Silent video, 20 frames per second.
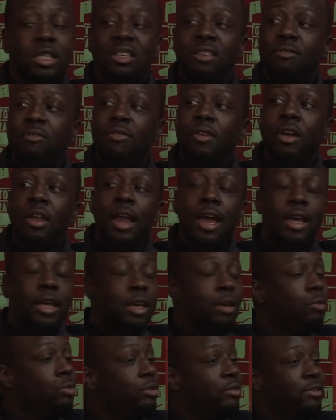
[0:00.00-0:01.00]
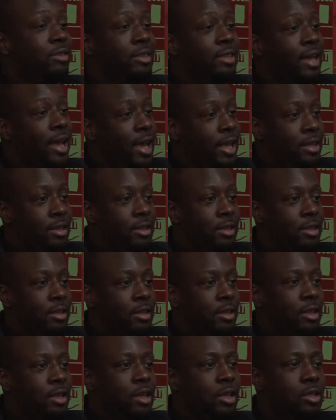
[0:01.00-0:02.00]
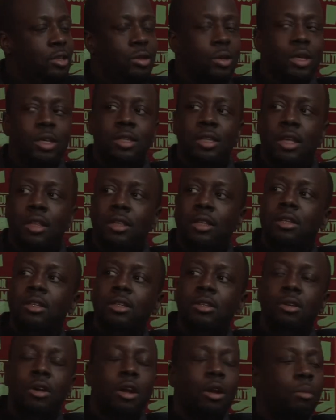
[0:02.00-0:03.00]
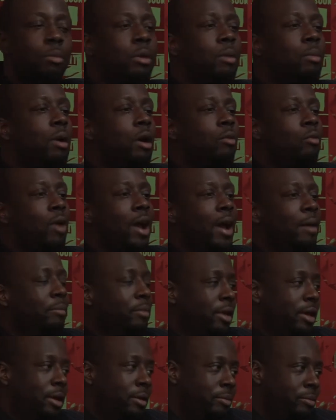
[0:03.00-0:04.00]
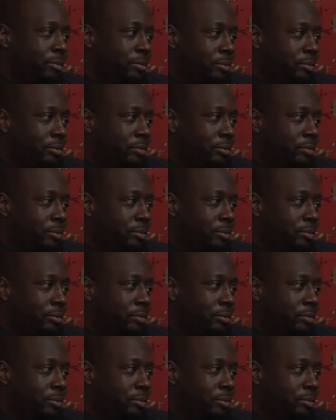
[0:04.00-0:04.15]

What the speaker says: he felt like he was dead. So he said, this is going to be my rap name.